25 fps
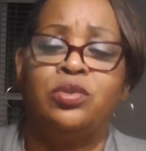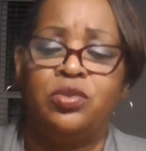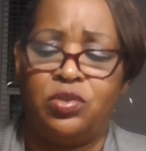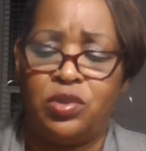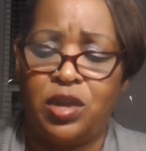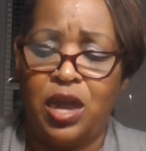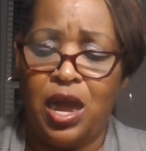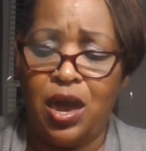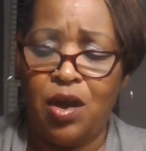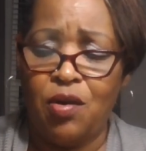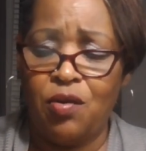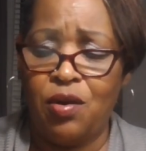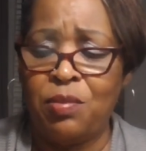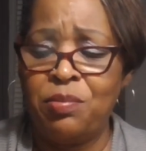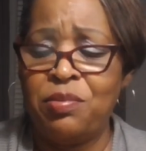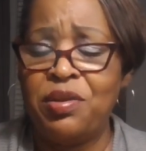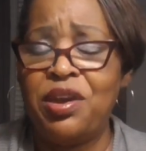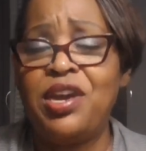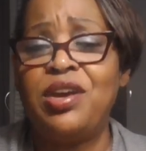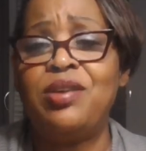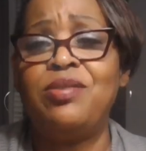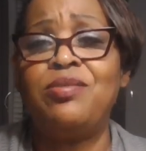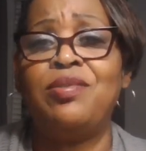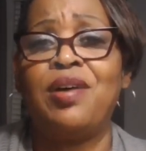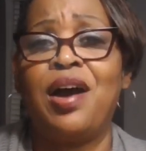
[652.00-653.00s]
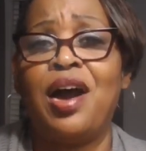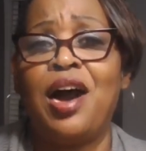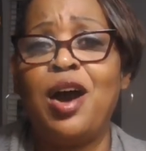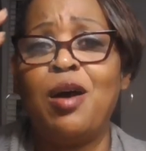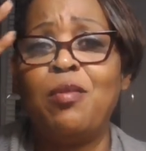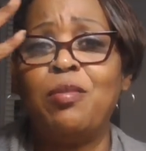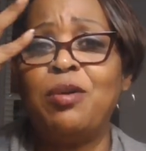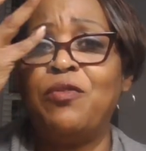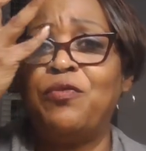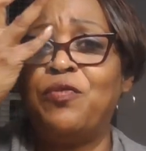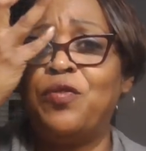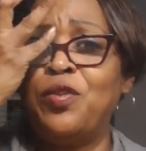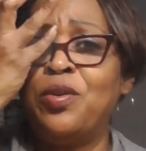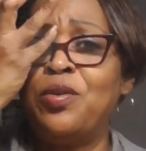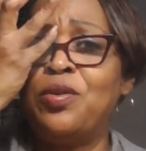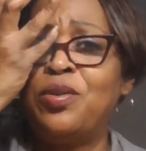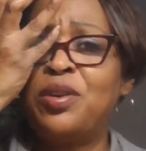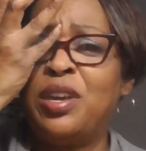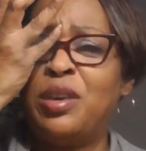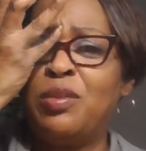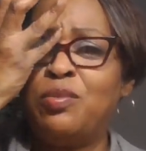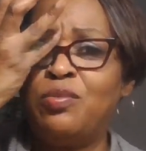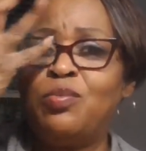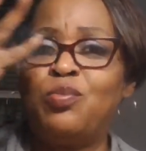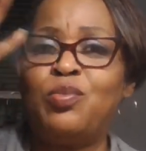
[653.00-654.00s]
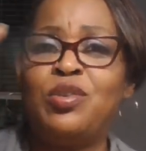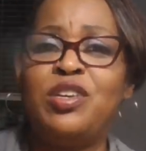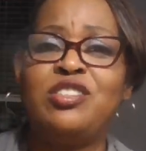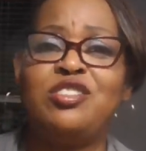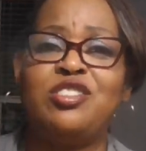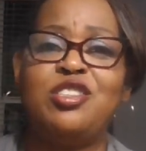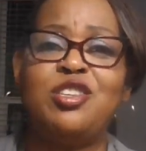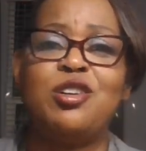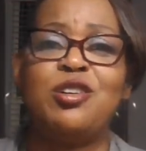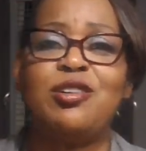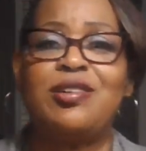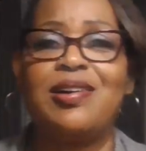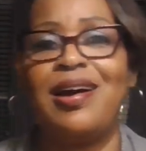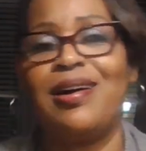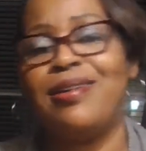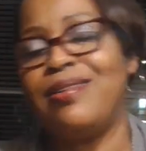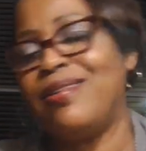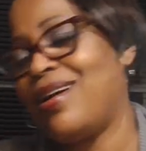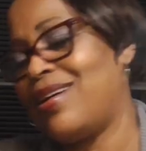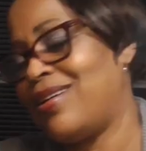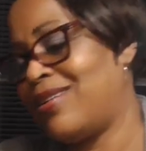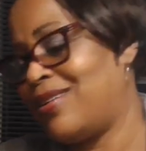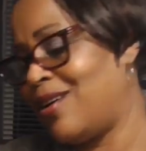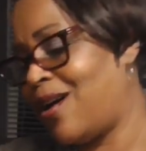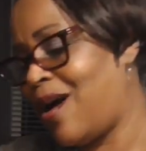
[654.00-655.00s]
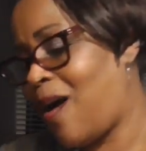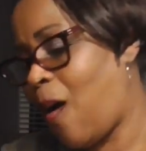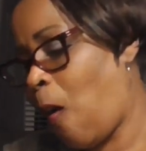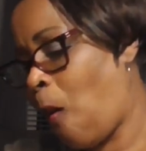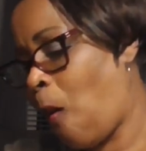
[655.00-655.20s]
Y'all, I'm eating all my food and we still got like